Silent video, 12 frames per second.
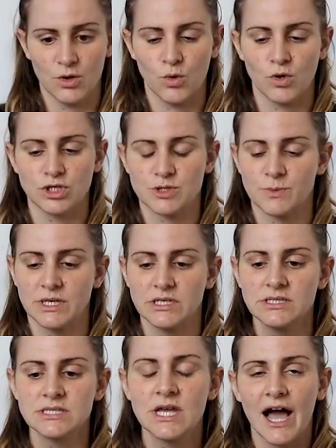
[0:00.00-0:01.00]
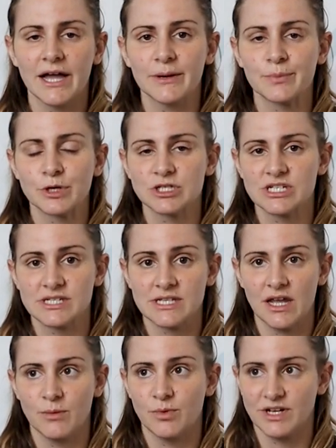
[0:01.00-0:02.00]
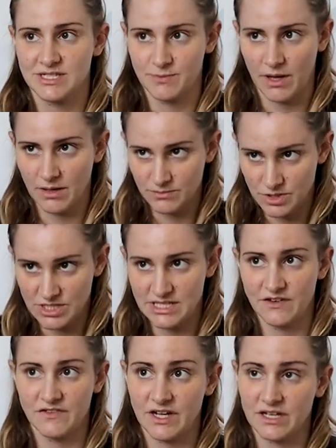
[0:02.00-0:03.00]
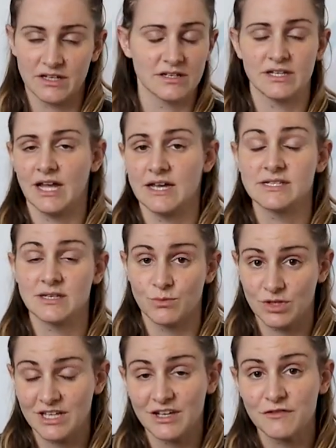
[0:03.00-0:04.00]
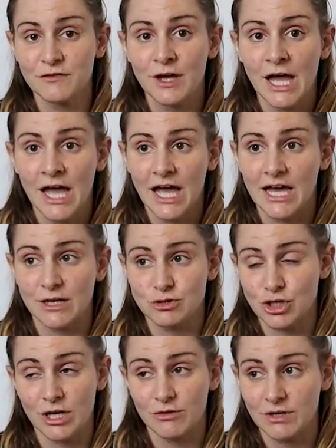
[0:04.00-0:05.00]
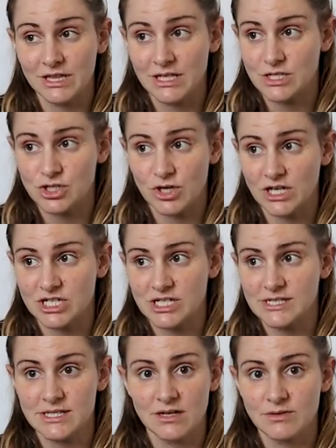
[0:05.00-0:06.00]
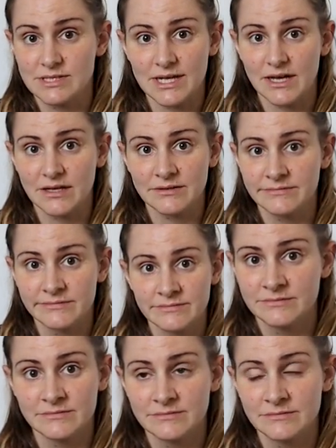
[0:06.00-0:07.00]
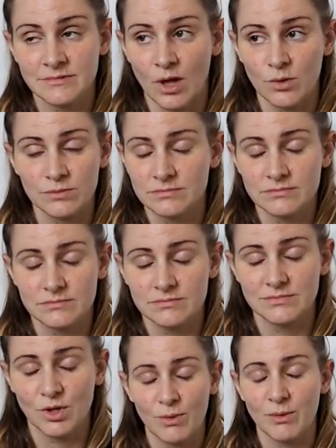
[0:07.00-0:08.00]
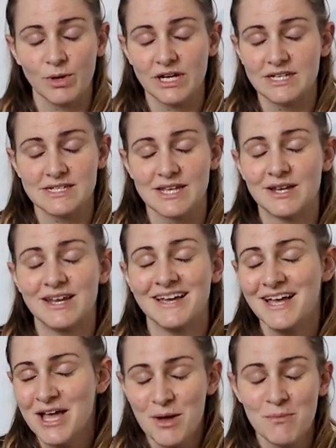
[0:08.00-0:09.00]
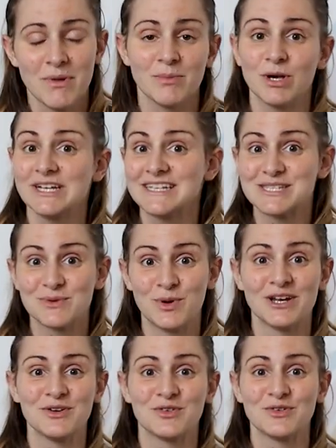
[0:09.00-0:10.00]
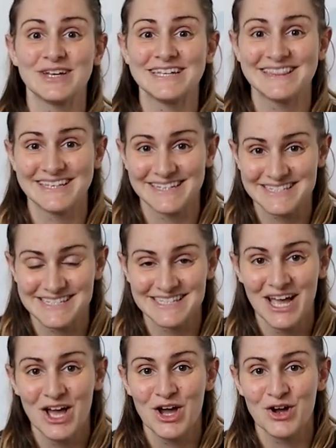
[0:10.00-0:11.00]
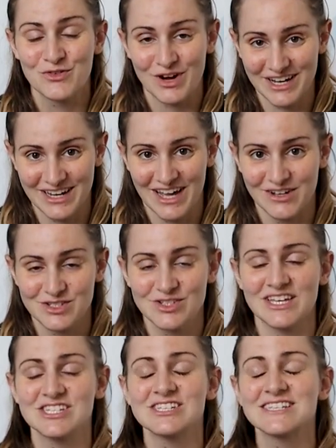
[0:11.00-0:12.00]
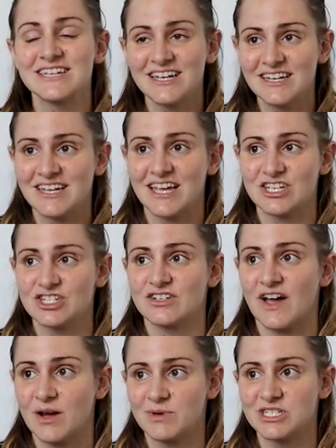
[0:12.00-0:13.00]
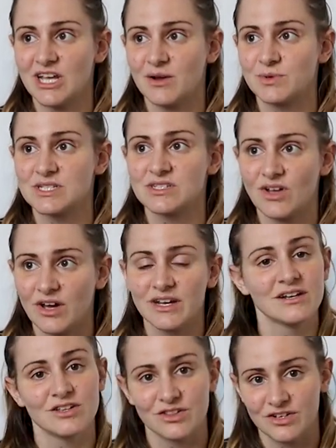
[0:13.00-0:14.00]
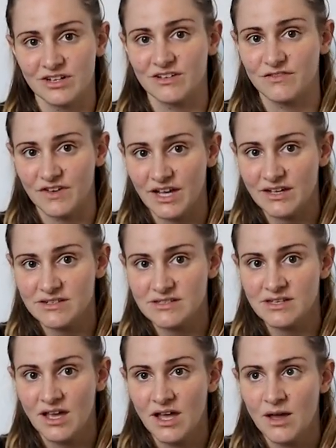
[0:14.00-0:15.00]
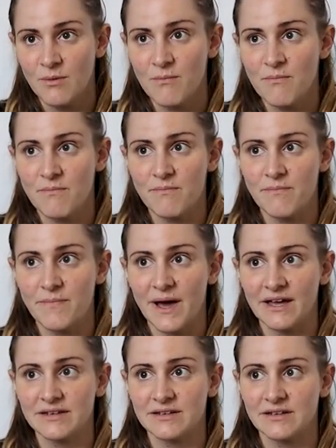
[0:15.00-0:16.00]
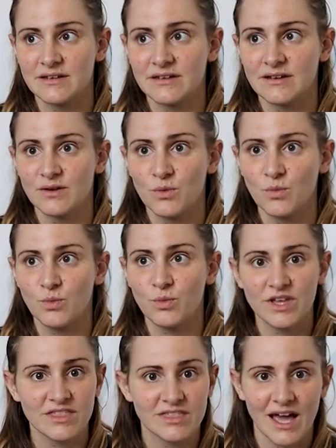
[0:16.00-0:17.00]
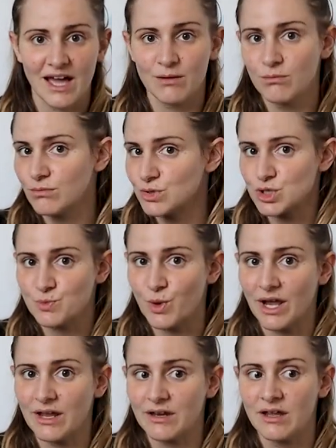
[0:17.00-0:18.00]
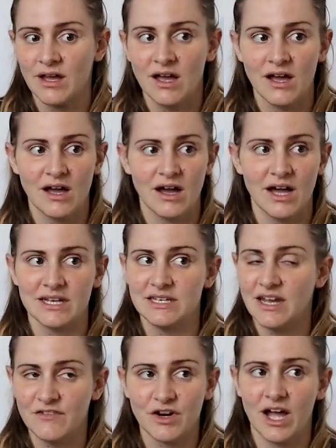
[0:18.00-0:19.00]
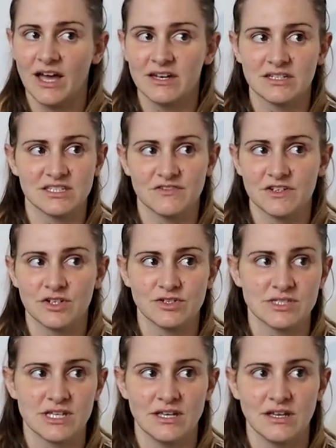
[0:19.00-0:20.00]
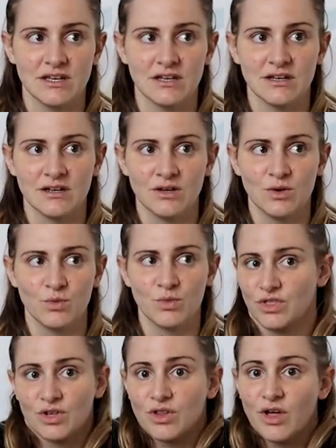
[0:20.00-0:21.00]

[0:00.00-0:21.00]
engorgement, I purchased a breast pump to see if I could get some relief. And I was trying to read the instructions and I was like, no, my brain doesn't want to read this right now. So that's just an indication of how much I was not in a learning phase. But with that mush brain, I never had a difficulty with the